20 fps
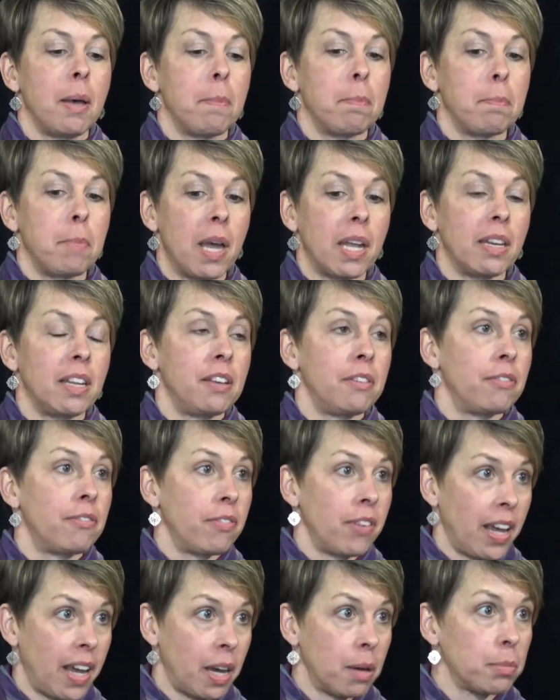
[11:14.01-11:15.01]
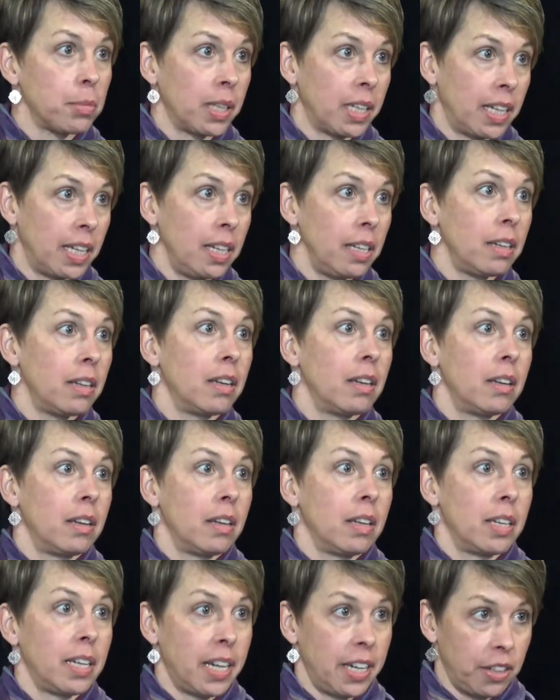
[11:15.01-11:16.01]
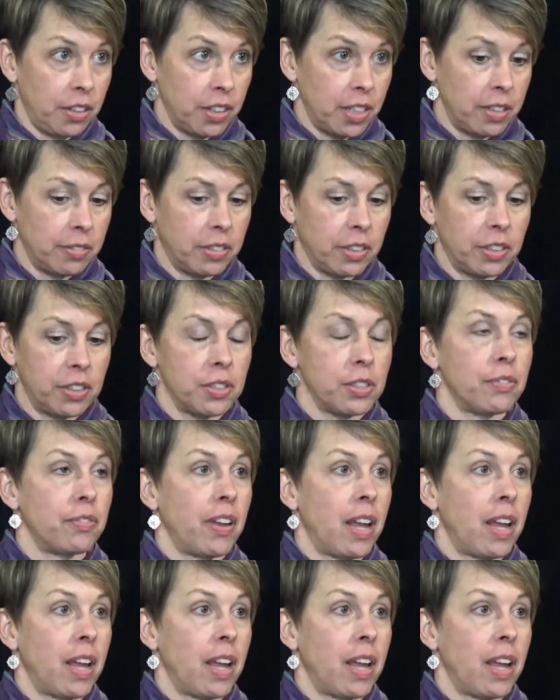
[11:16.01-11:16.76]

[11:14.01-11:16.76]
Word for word: many family caregivers,